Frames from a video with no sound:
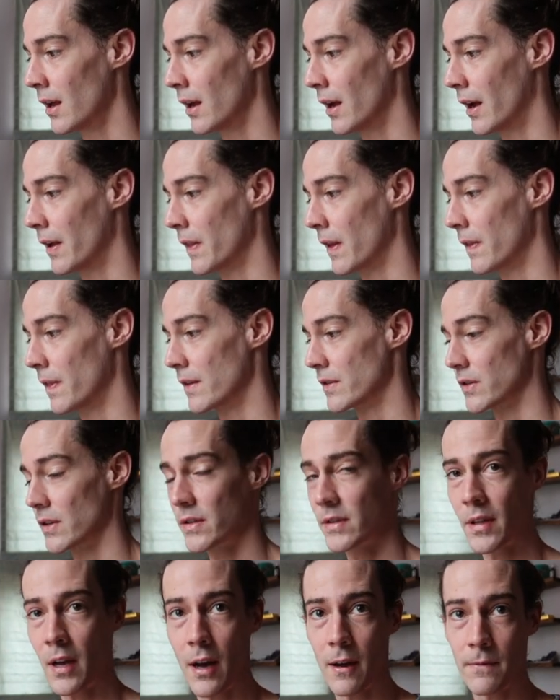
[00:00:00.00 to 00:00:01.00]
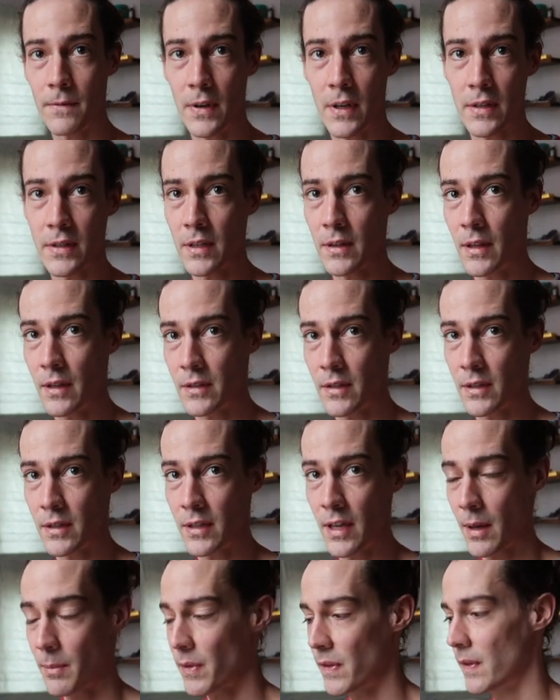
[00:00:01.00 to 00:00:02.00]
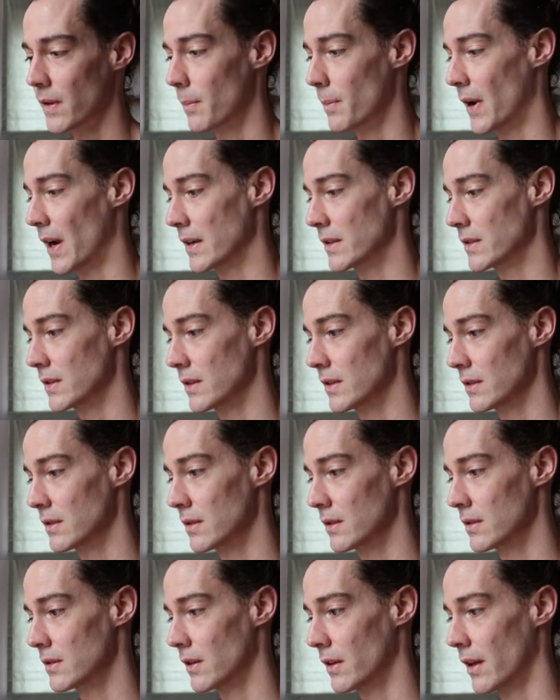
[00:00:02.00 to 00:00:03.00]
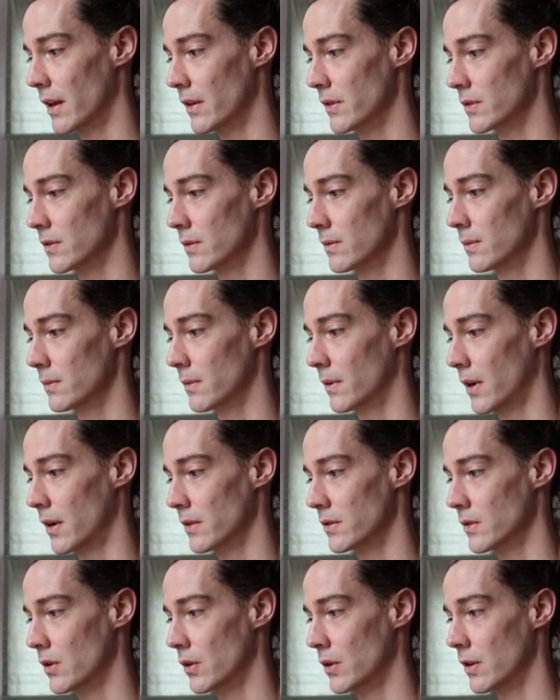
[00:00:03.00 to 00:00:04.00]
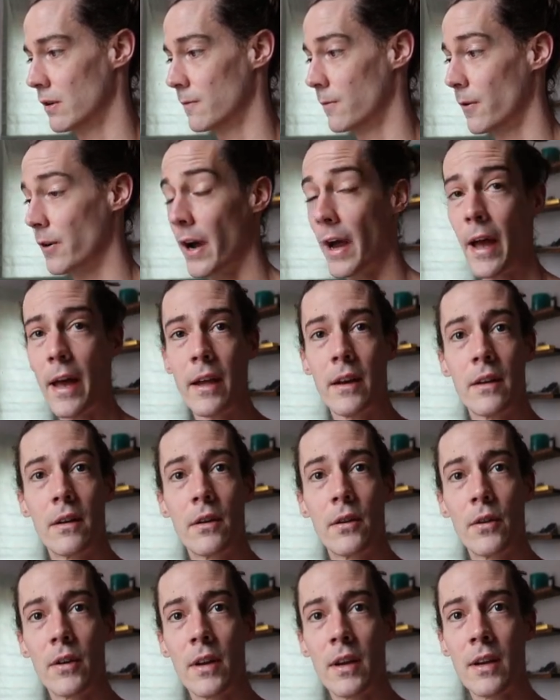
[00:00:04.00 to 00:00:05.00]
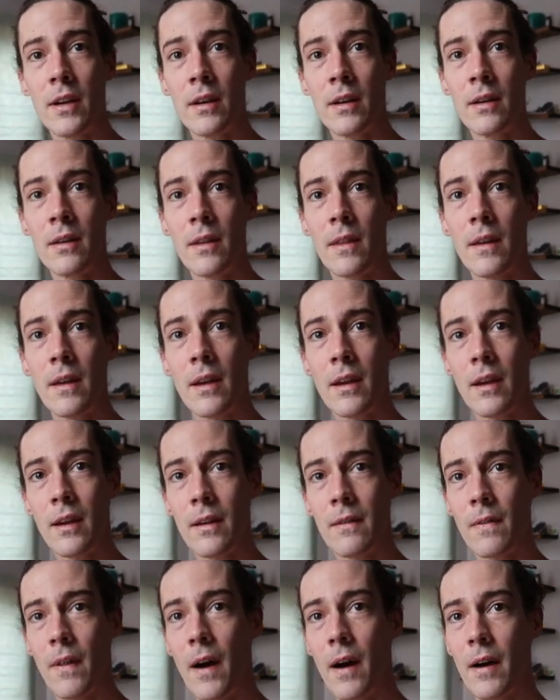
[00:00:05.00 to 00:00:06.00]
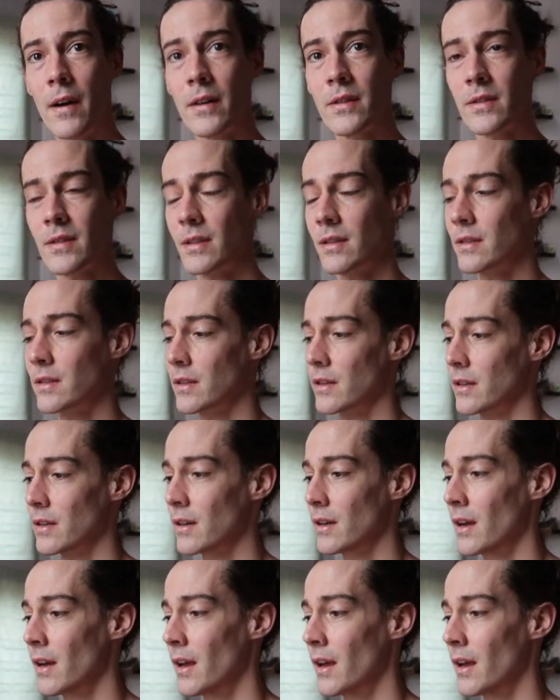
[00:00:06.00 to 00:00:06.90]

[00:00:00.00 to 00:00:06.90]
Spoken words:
And then there's a softness and there's a depth to Pisces. So that was what I was going for. I added green, thinking of the heart center.